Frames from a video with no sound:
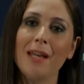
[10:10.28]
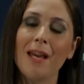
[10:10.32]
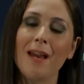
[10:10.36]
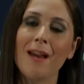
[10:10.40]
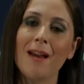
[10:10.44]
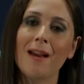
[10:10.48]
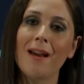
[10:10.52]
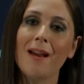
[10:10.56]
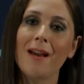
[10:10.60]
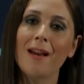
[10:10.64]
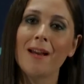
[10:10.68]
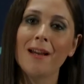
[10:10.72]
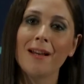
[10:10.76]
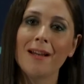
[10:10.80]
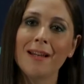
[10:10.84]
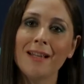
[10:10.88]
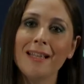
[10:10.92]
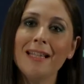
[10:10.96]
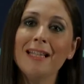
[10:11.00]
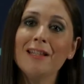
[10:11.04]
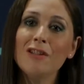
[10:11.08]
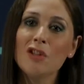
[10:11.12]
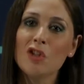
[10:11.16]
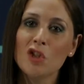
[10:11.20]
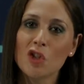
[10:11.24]
to
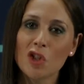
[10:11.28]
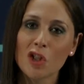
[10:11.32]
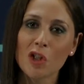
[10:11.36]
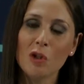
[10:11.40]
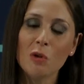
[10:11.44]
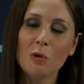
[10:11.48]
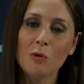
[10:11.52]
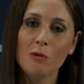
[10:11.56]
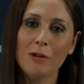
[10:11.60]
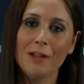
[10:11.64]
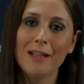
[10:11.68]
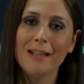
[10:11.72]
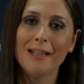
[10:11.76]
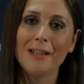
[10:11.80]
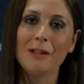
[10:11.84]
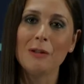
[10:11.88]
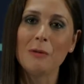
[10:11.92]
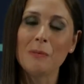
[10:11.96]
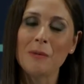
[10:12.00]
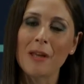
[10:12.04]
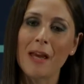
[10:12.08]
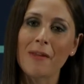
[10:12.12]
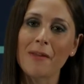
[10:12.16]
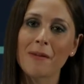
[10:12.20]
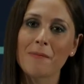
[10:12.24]
these challenges
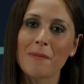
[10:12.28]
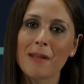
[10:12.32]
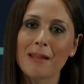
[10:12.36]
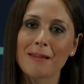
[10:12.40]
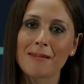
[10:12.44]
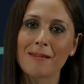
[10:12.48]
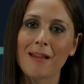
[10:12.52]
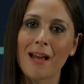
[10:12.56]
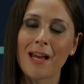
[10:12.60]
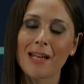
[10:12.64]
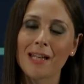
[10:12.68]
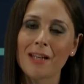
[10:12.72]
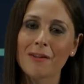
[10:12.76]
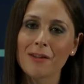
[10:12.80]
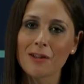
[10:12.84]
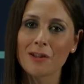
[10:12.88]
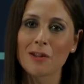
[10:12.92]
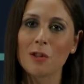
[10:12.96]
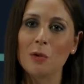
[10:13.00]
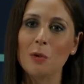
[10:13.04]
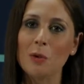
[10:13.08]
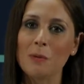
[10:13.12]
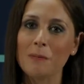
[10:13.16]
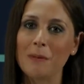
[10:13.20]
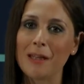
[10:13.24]
that the pandemic
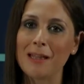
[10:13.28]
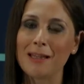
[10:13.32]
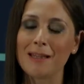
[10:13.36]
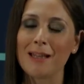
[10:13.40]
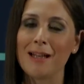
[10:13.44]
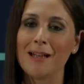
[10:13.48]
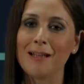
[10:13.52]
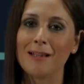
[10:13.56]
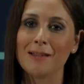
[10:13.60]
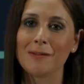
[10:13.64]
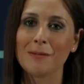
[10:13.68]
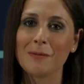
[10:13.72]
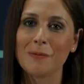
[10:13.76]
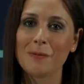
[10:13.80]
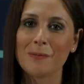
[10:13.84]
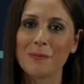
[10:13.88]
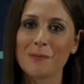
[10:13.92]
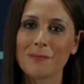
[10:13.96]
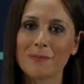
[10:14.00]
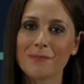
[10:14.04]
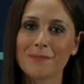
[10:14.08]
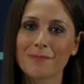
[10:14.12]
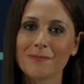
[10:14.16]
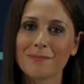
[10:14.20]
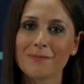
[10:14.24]
required,
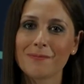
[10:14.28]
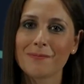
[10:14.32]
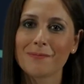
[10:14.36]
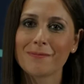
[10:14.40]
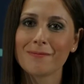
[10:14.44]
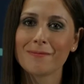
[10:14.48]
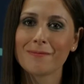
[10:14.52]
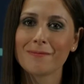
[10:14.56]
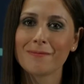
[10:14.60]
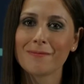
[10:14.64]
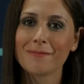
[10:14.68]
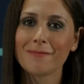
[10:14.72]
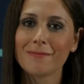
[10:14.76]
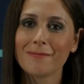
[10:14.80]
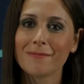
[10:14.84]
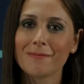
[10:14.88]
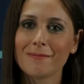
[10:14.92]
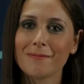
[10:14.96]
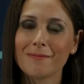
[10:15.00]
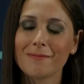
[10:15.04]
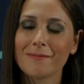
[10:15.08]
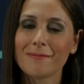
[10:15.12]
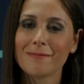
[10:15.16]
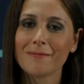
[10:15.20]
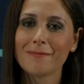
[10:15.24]
namely in mental
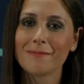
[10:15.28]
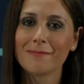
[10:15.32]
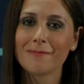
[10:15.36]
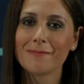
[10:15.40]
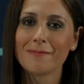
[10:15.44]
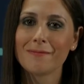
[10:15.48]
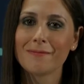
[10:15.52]
health.